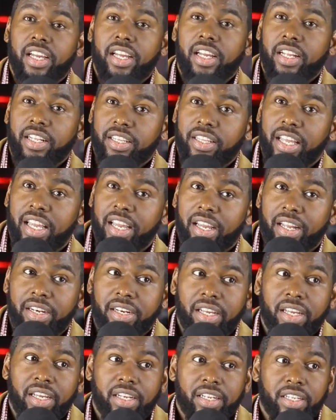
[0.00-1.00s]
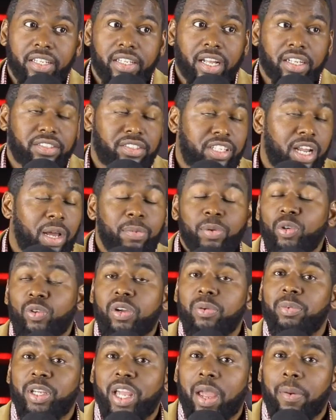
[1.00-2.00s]
then thus
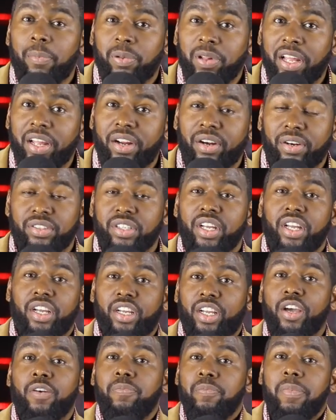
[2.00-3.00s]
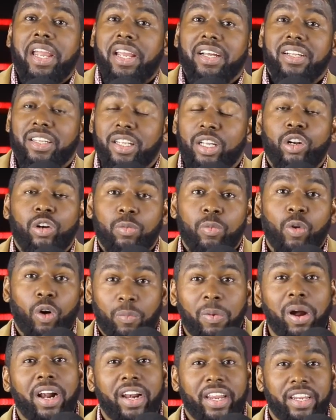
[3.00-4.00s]
WNBA players could make a little more
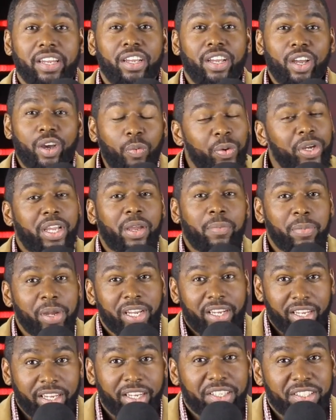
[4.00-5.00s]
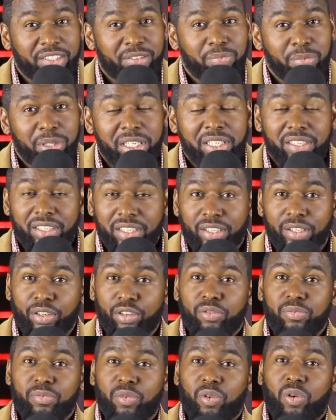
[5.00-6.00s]
money. We can make ends meet a
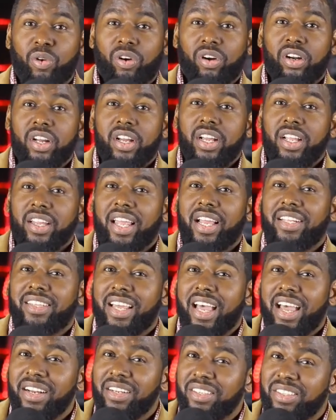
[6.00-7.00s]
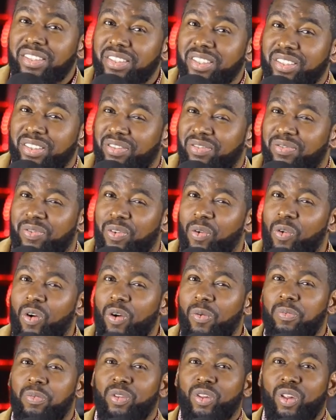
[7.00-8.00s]
little more. Like, that is just
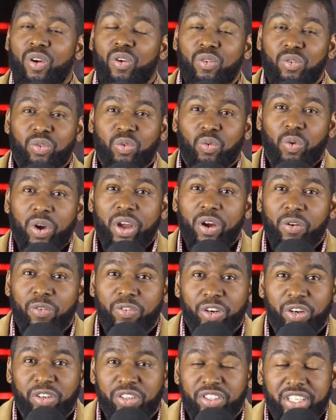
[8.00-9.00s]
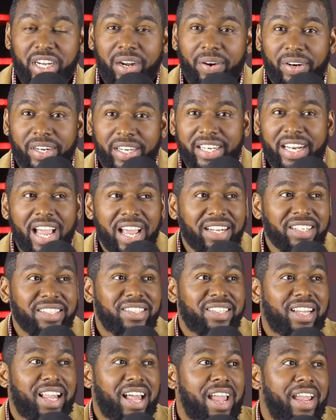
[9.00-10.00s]
full-blown welfare charity. That is
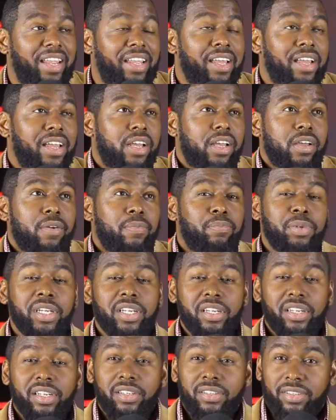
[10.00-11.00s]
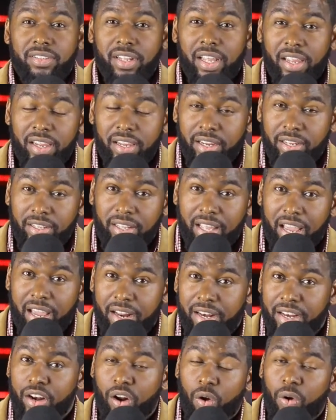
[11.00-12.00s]
like me saying
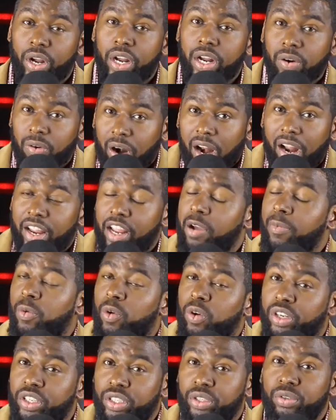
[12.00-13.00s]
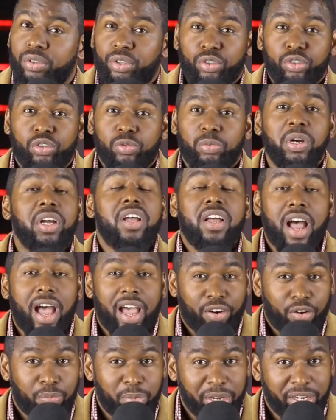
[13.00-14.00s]
that, here I am on YouTube. I
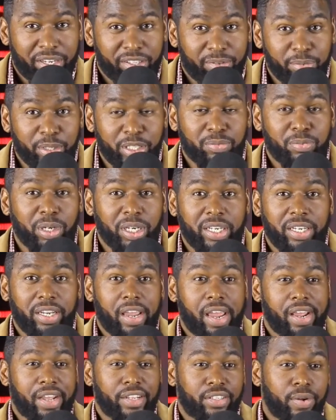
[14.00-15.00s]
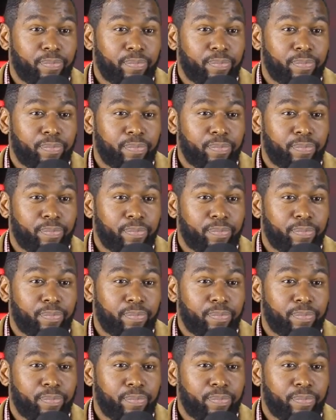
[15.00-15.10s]
don't make as much money as